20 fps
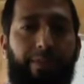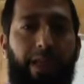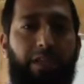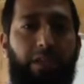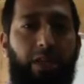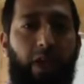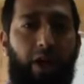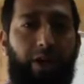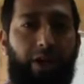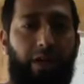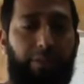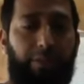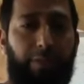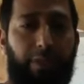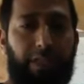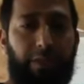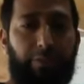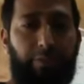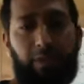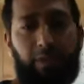is not
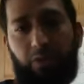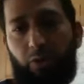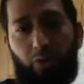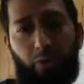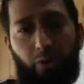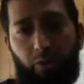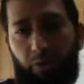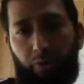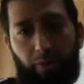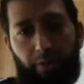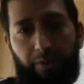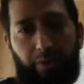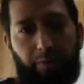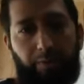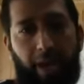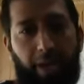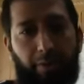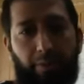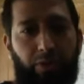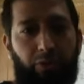dispensable. So
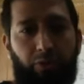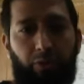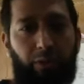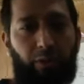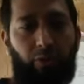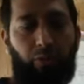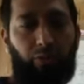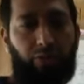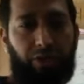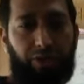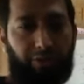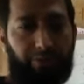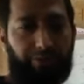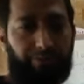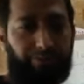that means you'll lose it.